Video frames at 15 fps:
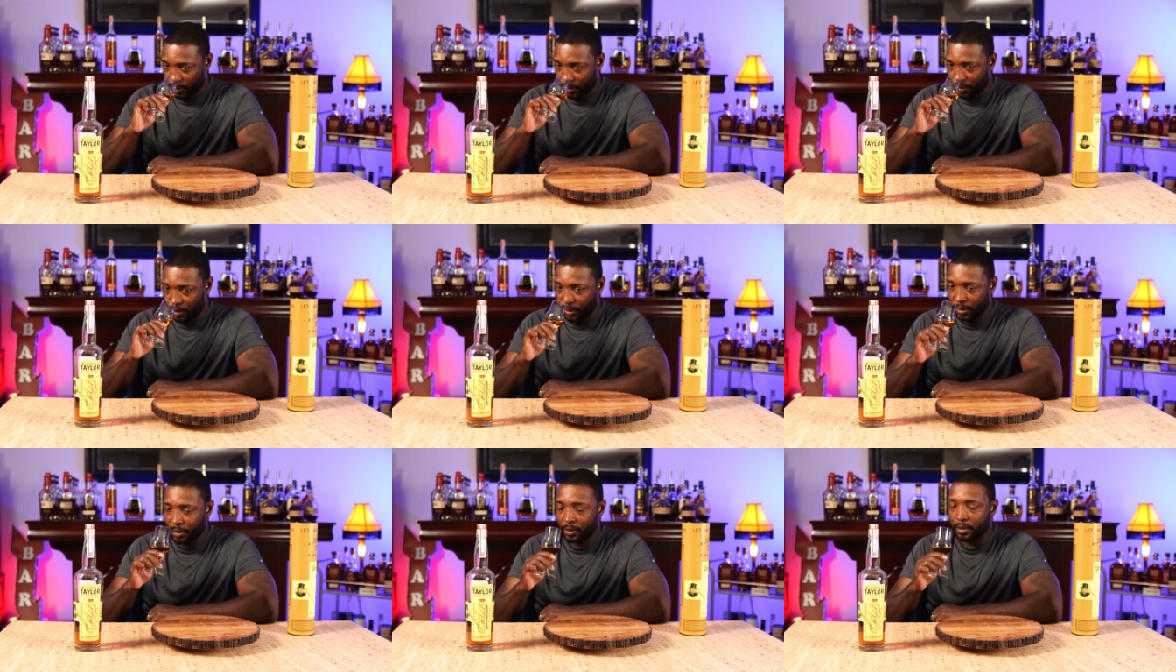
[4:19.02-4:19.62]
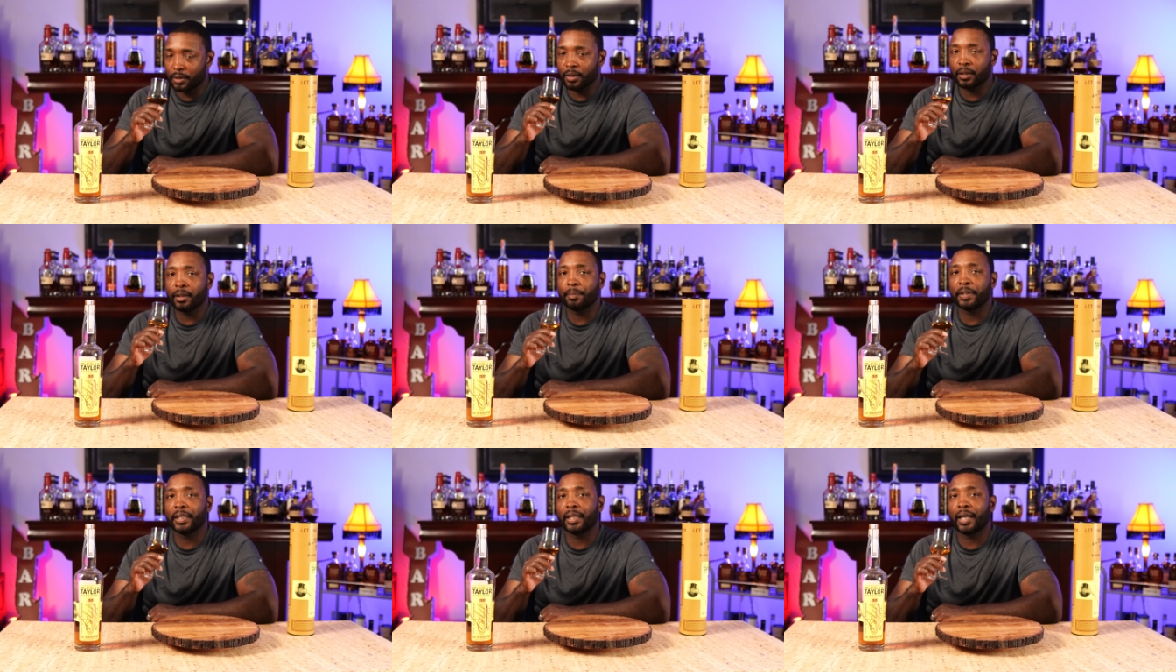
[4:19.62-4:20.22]
See, this is the
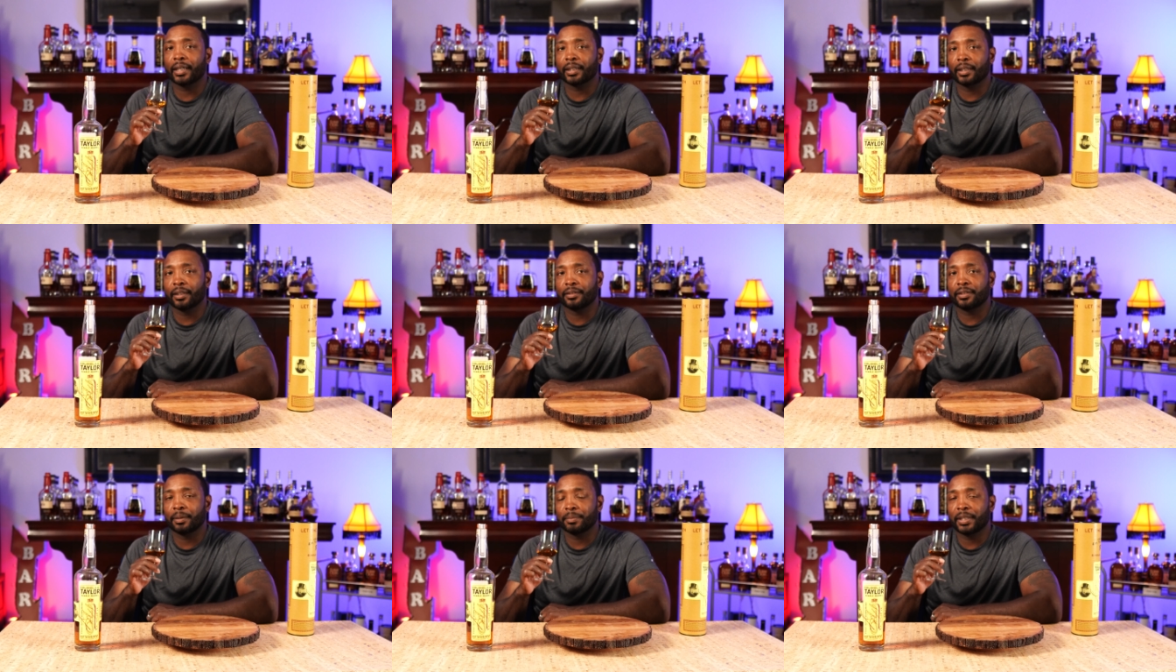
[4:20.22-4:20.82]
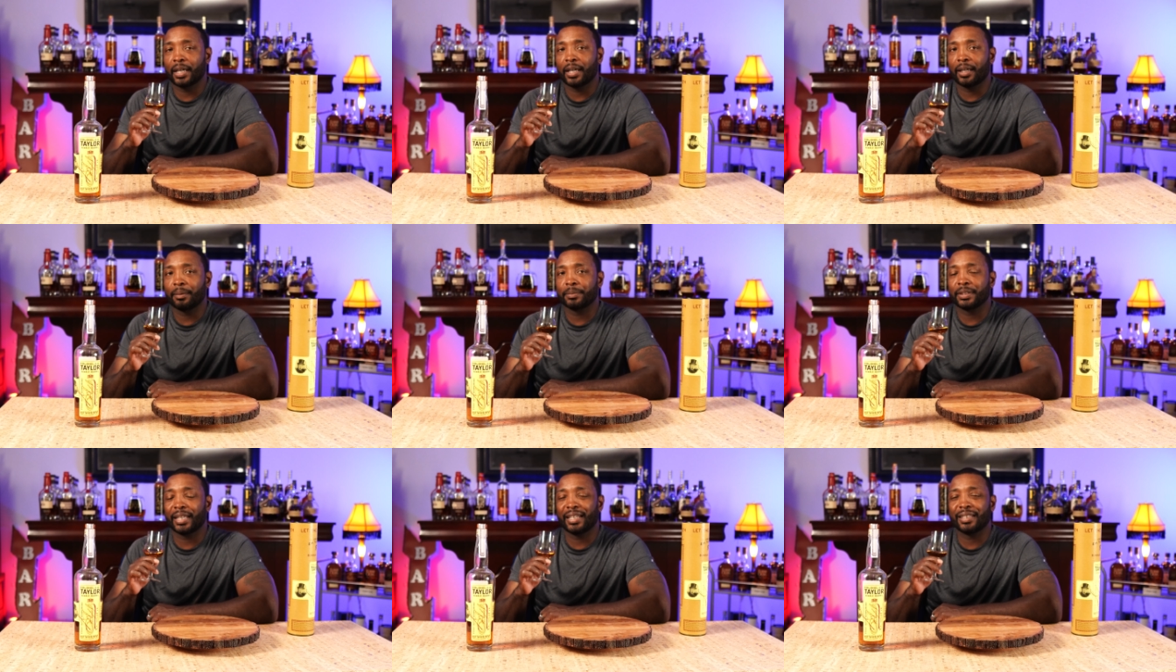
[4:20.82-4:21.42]
lemon that I get
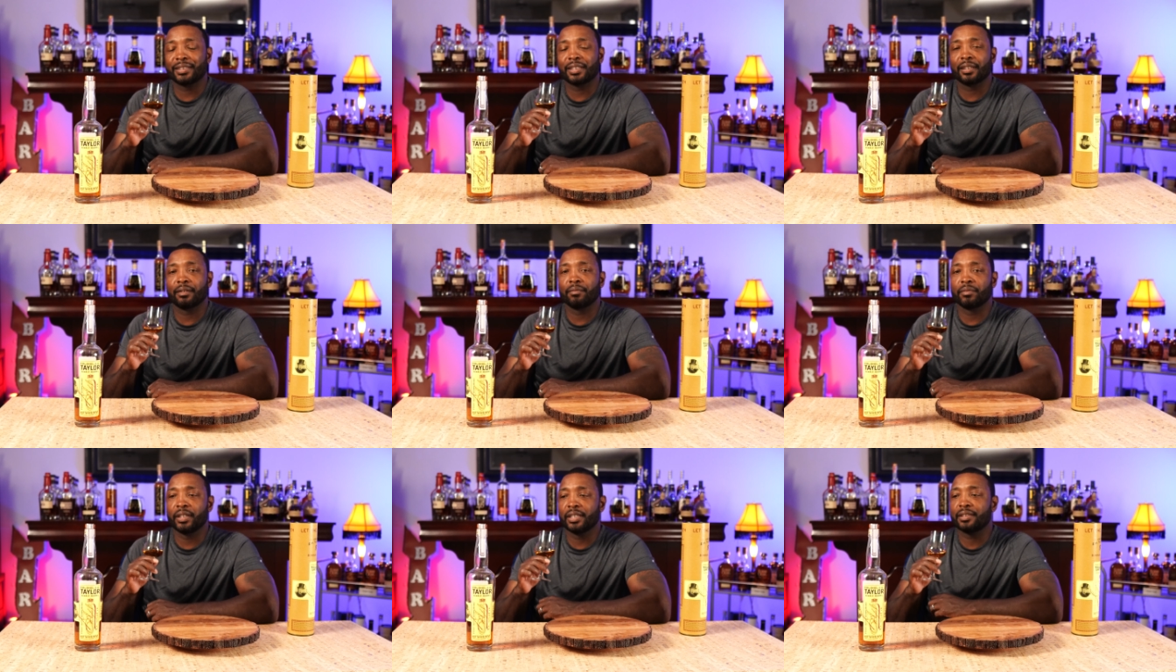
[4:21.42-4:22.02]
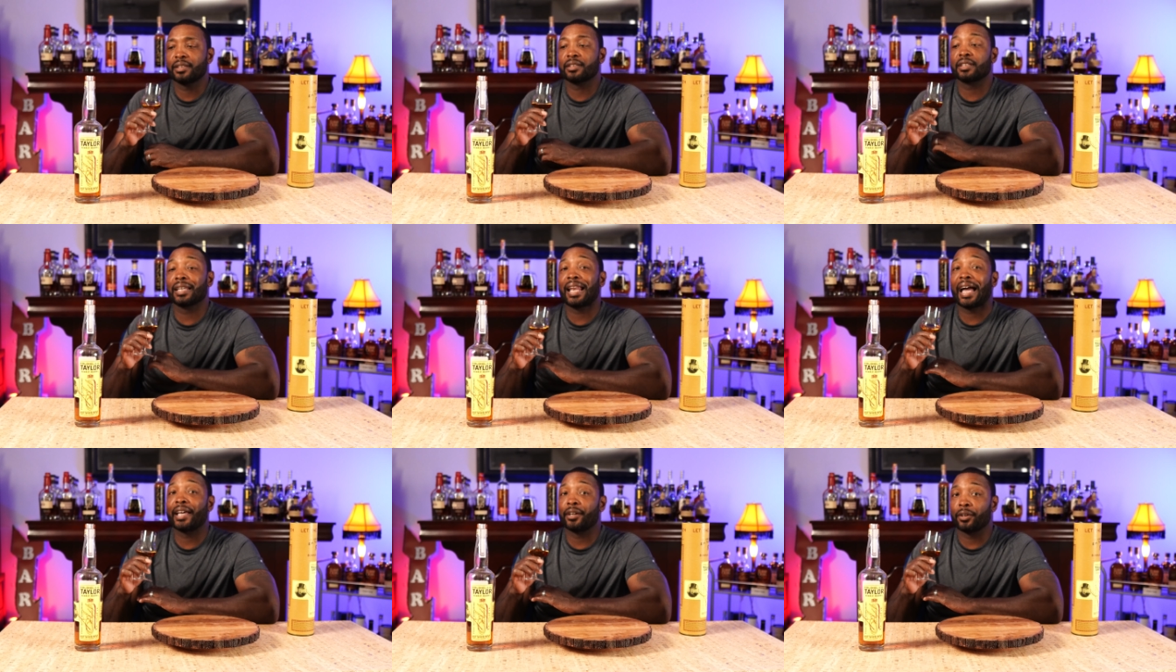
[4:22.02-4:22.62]
sometimes, and it's a this is
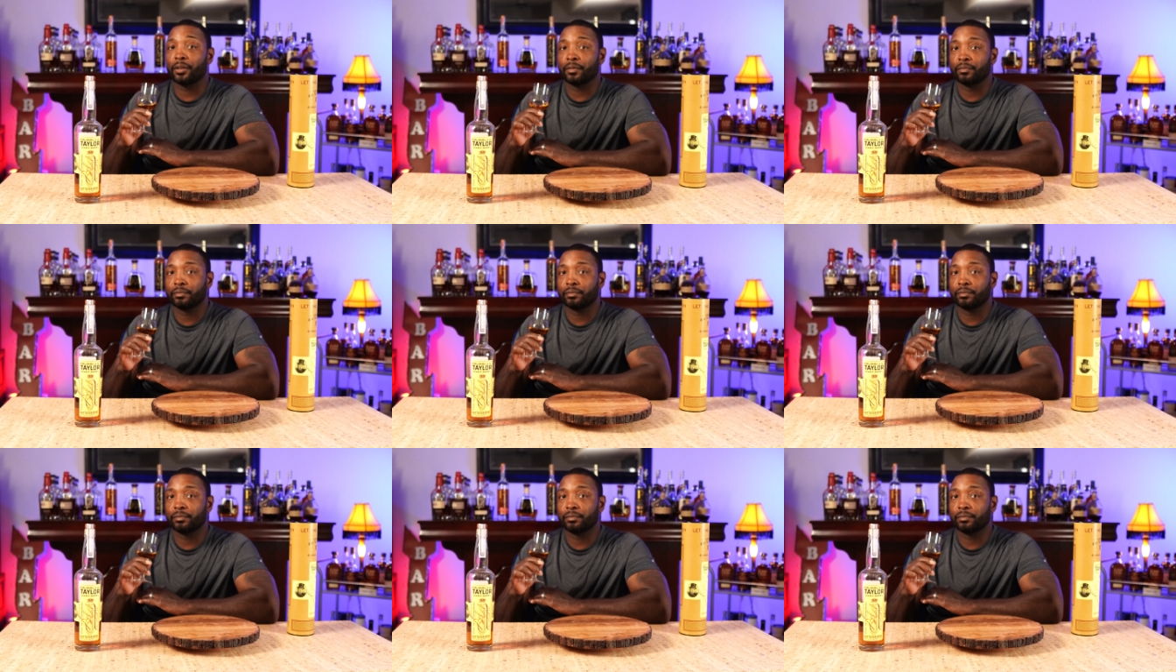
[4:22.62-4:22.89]
lighter.